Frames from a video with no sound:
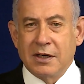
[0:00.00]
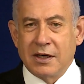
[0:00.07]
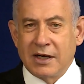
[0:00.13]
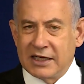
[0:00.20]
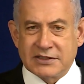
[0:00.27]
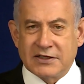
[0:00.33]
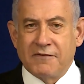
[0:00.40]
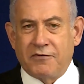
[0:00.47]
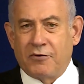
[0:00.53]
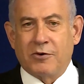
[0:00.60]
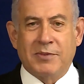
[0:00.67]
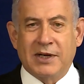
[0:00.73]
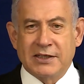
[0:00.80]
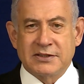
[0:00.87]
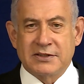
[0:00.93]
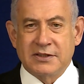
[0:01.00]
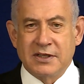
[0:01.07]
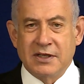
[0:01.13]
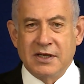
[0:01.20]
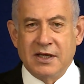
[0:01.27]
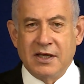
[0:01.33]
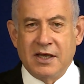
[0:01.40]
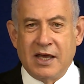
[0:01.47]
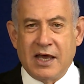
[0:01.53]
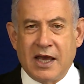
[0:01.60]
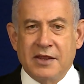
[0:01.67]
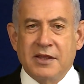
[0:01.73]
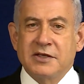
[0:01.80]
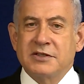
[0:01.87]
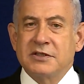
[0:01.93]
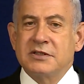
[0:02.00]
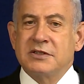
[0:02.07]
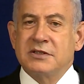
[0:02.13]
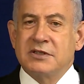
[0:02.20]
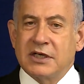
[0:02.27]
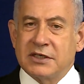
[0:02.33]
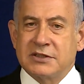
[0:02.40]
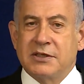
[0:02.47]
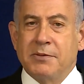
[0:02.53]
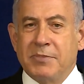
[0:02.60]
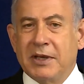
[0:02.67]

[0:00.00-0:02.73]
less than four months. And this is just the